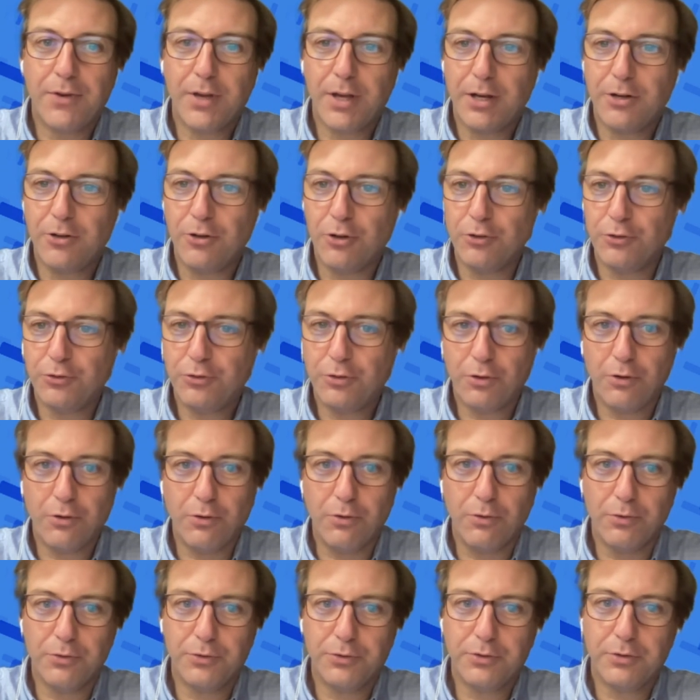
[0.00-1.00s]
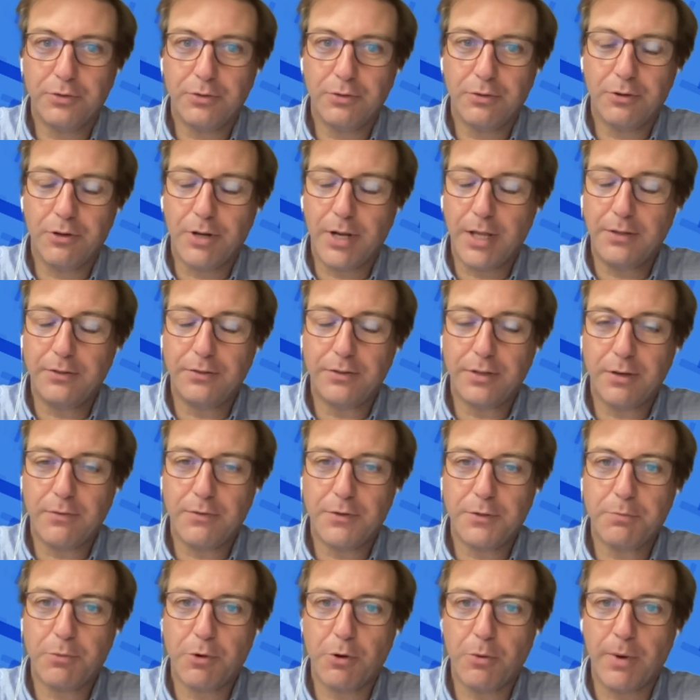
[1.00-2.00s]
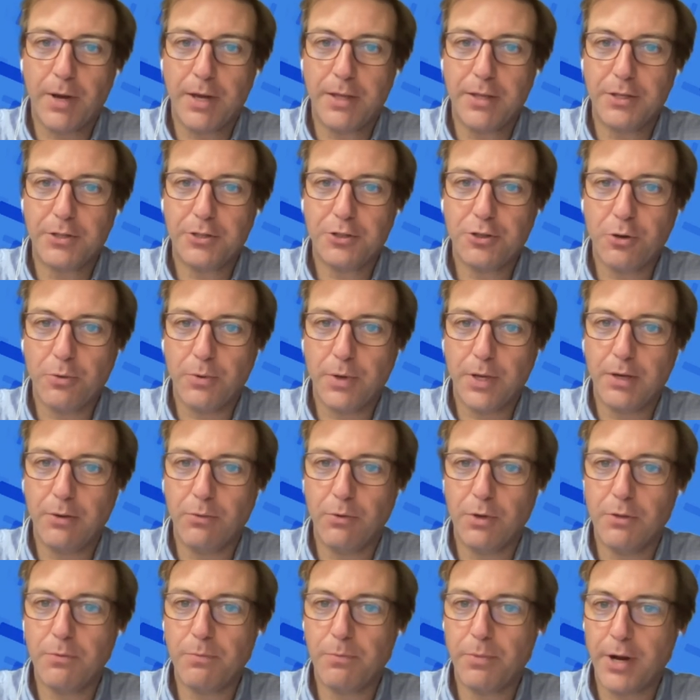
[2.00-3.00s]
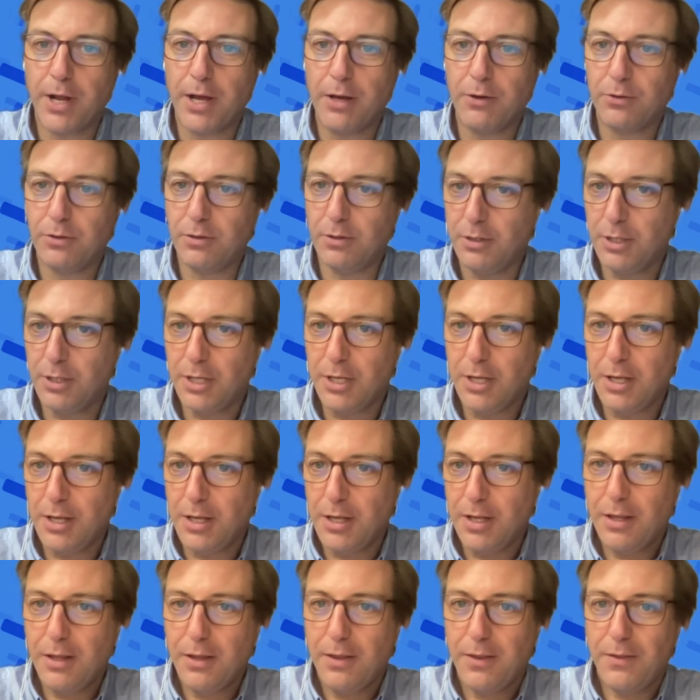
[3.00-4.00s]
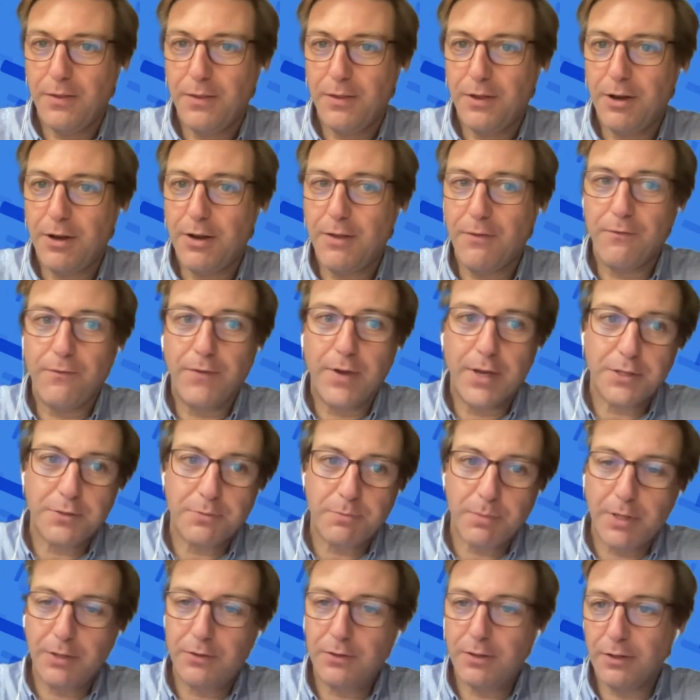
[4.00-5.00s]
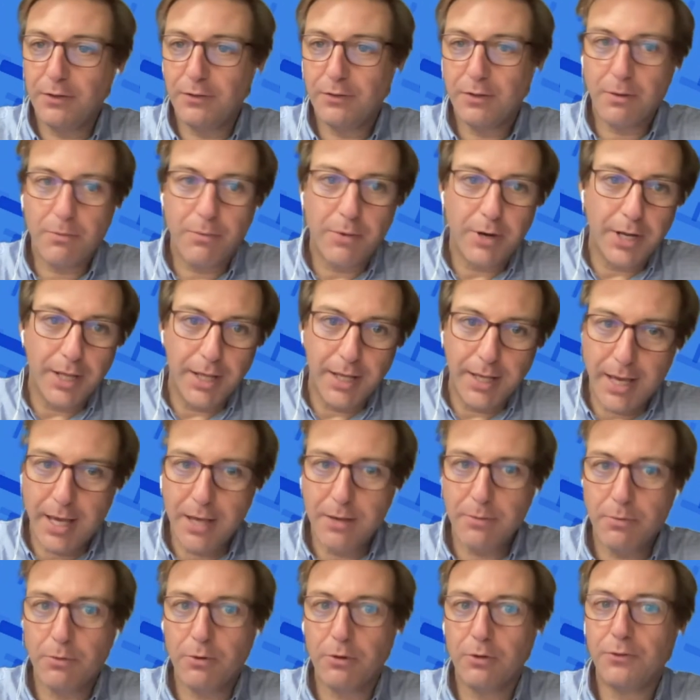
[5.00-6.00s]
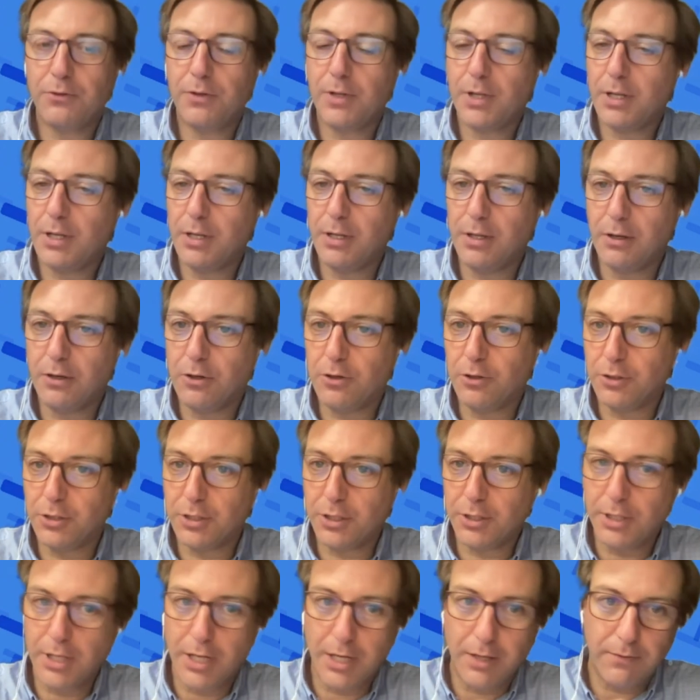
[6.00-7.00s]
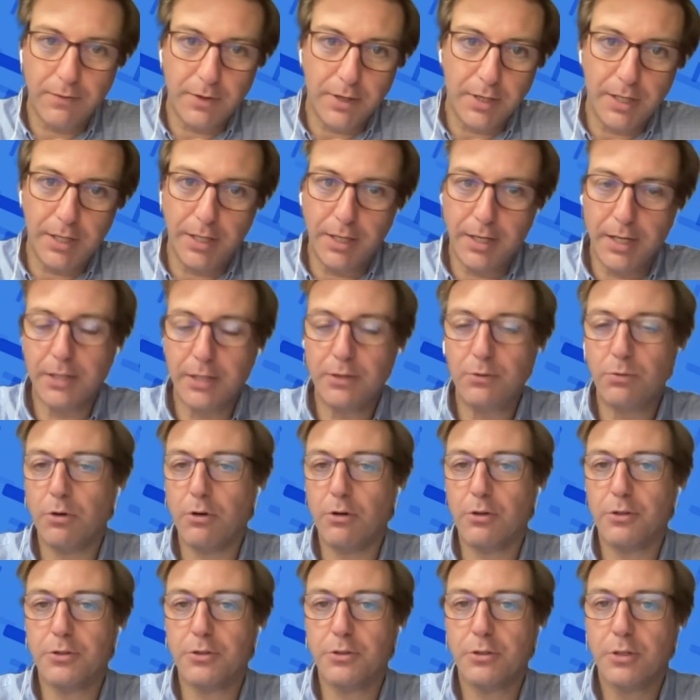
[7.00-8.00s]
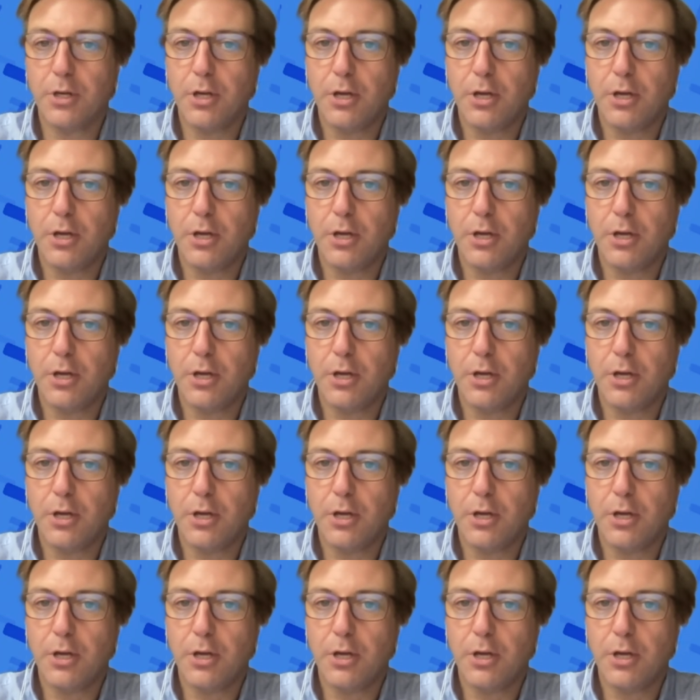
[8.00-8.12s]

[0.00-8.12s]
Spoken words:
heard also online service providers showing with pride their investments in submarine cables and in content delivery networks.